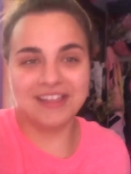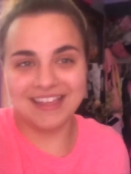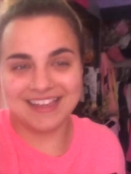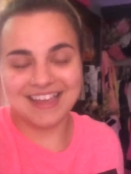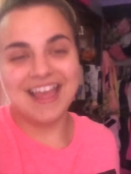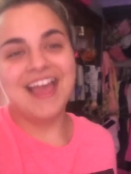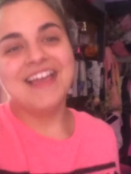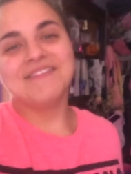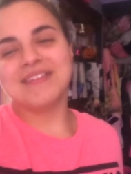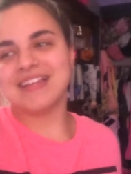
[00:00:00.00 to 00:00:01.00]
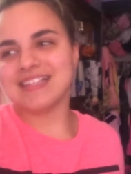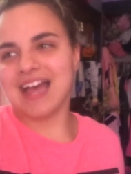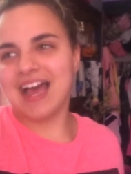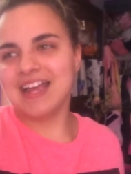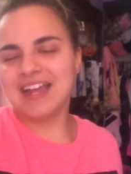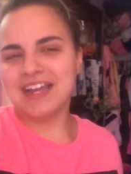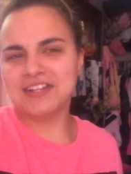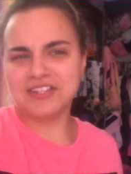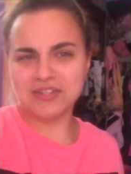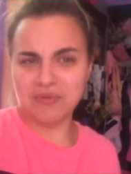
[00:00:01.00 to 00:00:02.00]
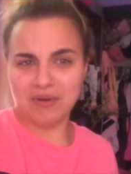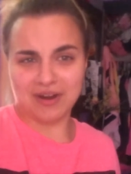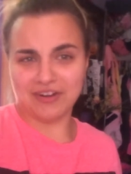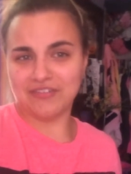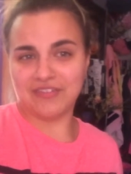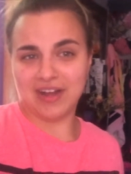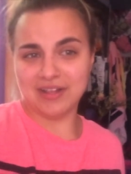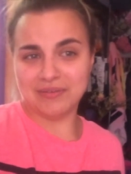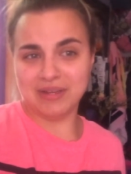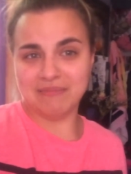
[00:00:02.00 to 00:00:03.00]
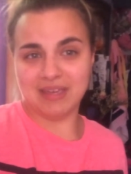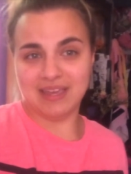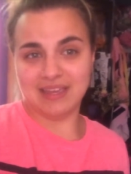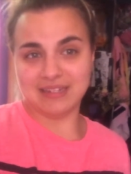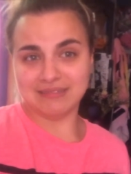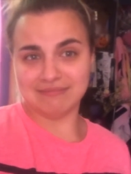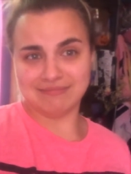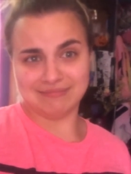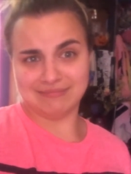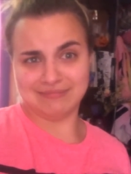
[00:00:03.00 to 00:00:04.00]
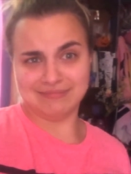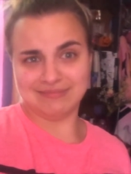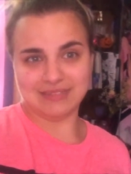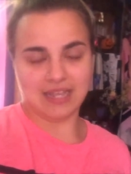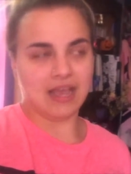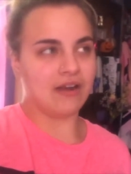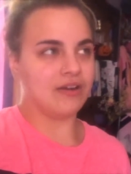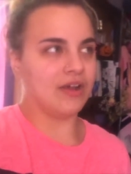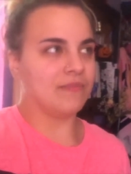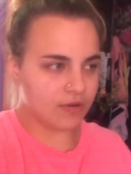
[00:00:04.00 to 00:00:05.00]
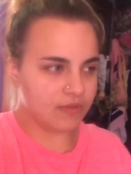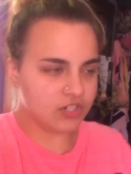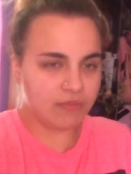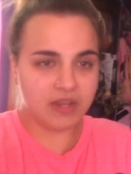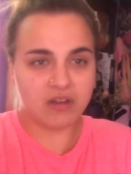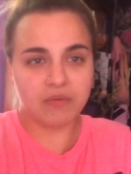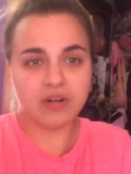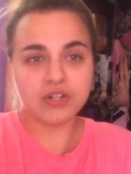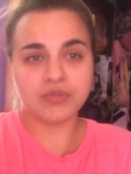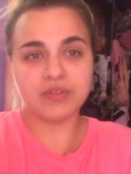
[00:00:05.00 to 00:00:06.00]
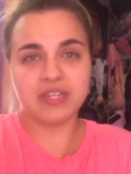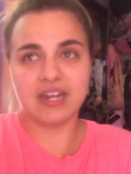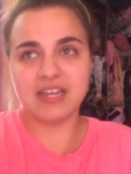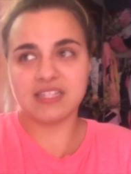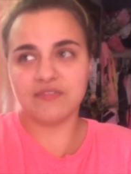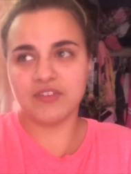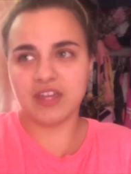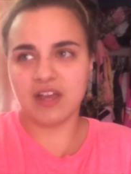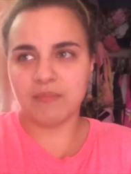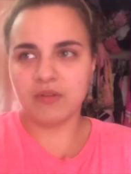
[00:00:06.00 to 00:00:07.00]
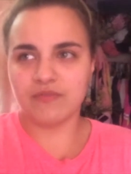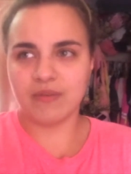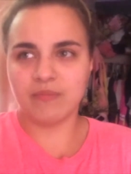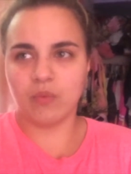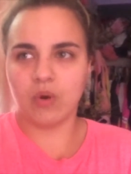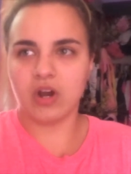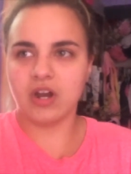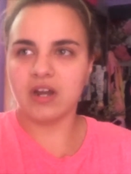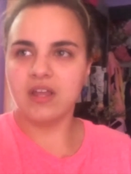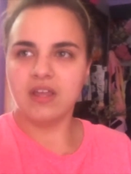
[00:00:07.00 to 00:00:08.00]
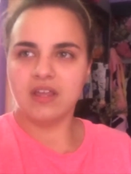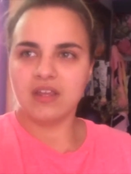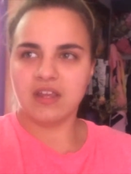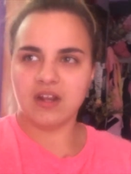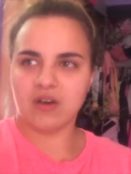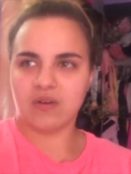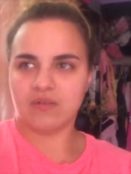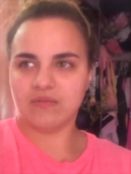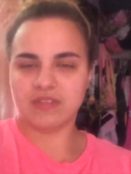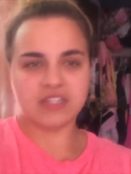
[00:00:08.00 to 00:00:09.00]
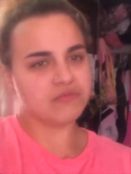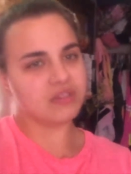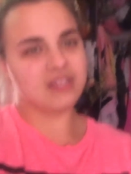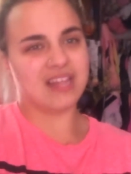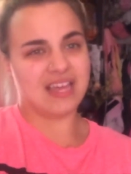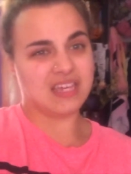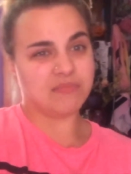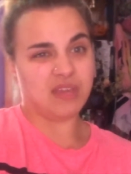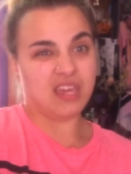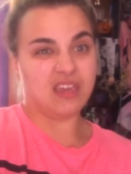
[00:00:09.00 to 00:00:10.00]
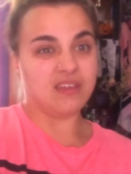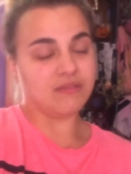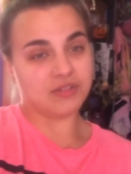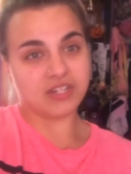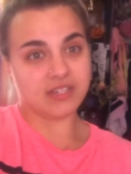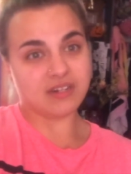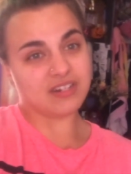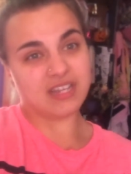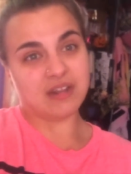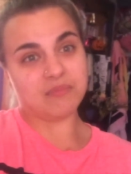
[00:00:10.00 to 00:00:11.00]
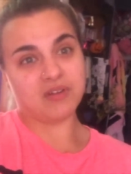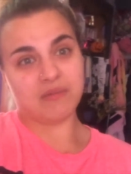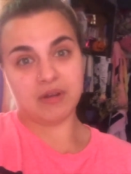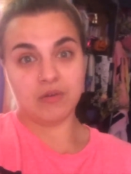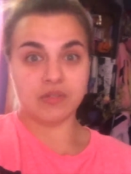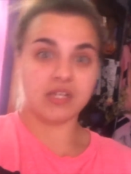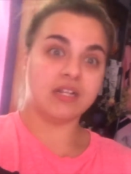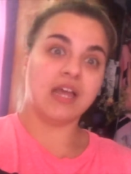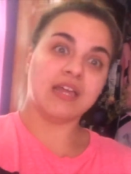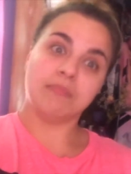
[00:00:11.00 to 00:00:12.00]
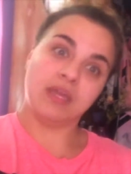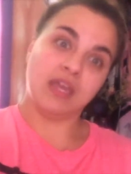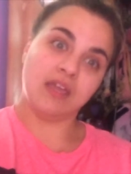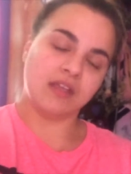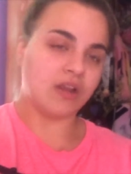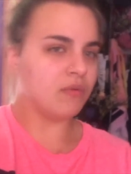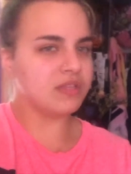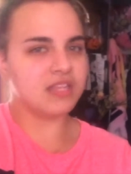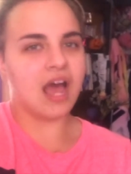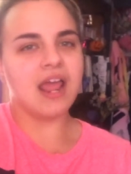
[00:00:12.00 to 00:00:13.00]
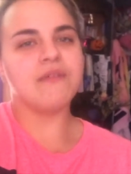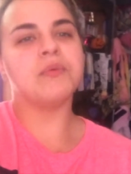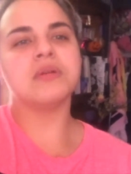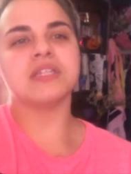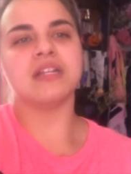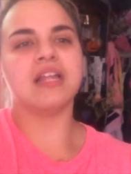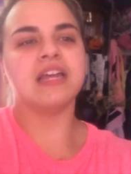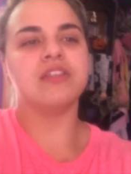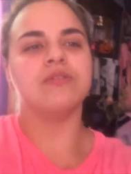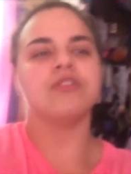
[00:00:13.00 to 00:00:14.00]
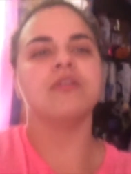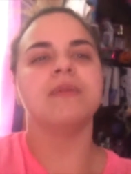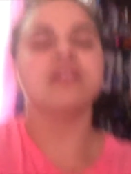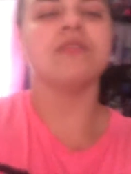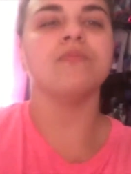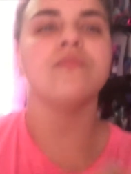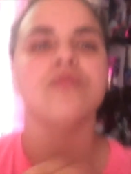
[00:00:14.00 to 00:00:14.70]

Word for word: like, because I, I just don't want her following me and. Mm, like, I don't know. Pretty much all my coworkers were really nice. I feel like a couple of them were, you know, didn't really like me, which is understandable. I mean, who's going to like me? No one, not everyone's going to like you. You could be the